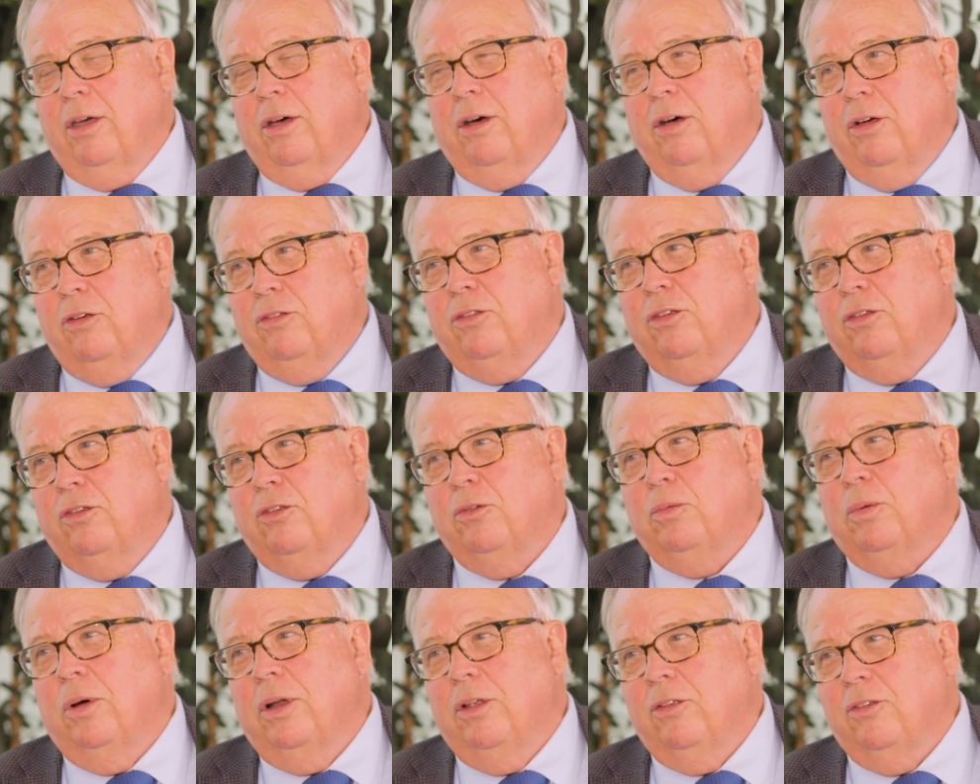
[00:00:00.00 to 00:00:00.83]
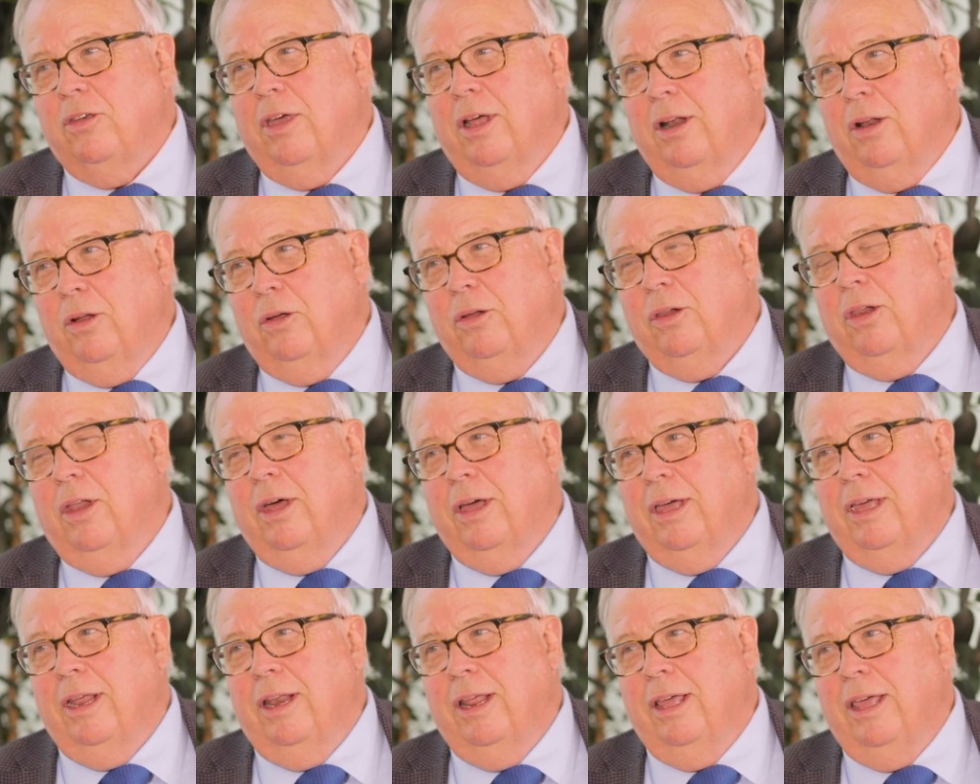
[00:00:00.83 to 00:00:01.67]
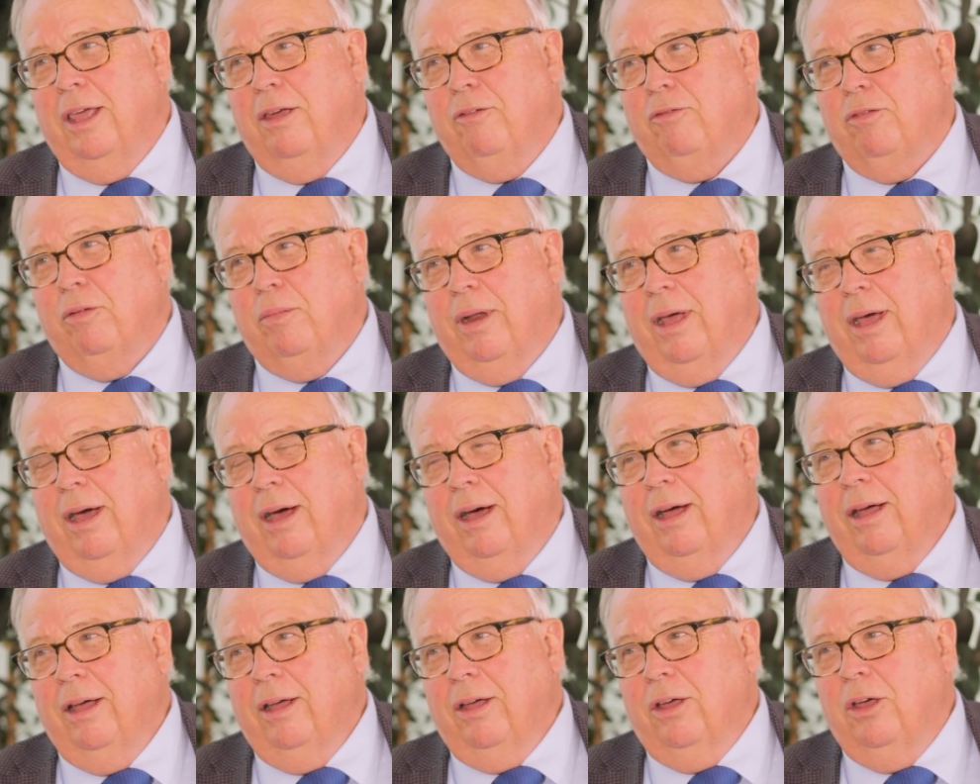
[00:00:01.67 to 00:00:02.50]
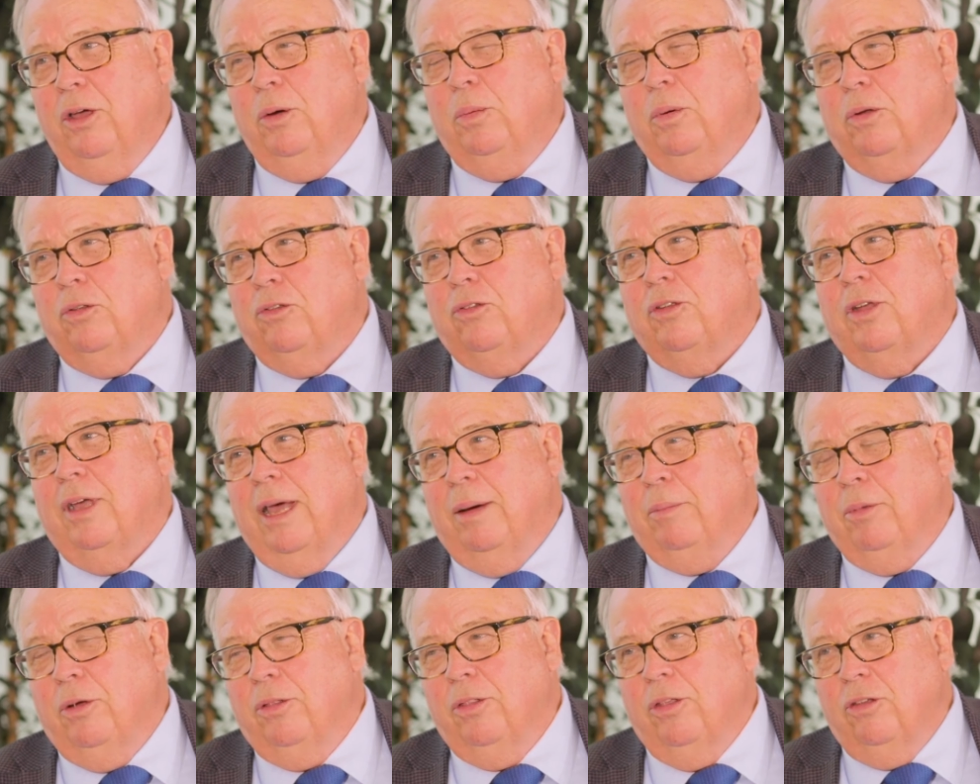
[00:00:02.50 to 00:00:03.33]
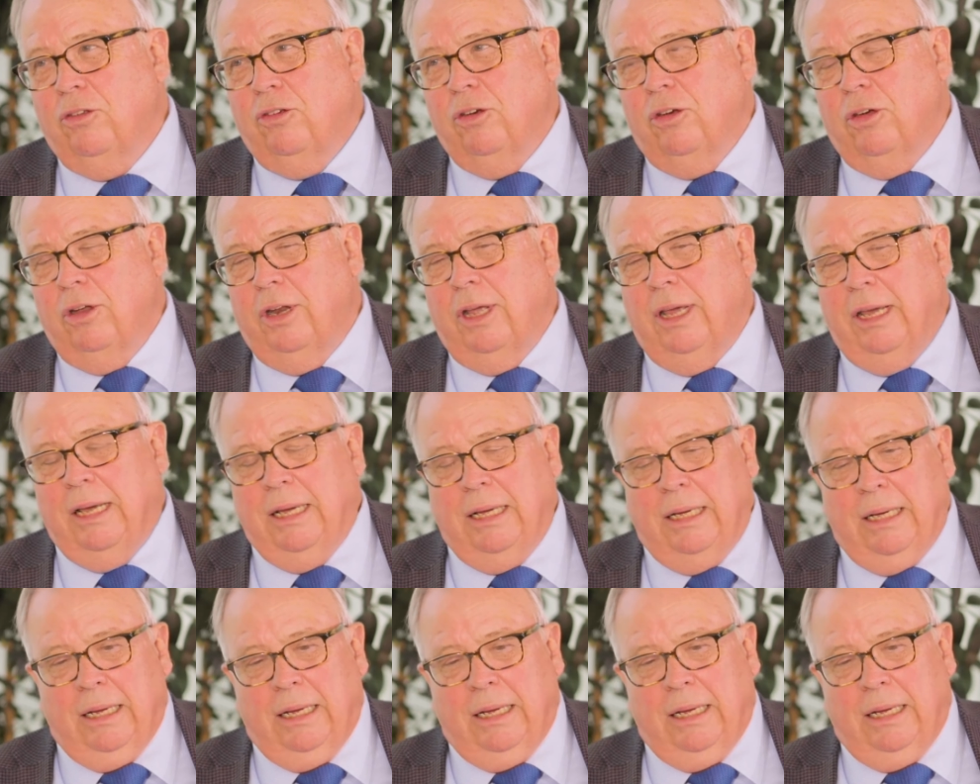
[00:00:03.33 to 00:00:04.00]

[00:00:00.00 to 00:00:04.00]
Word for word: guys, this is what it's going to look like in a year from now. Who wants to come on the journey?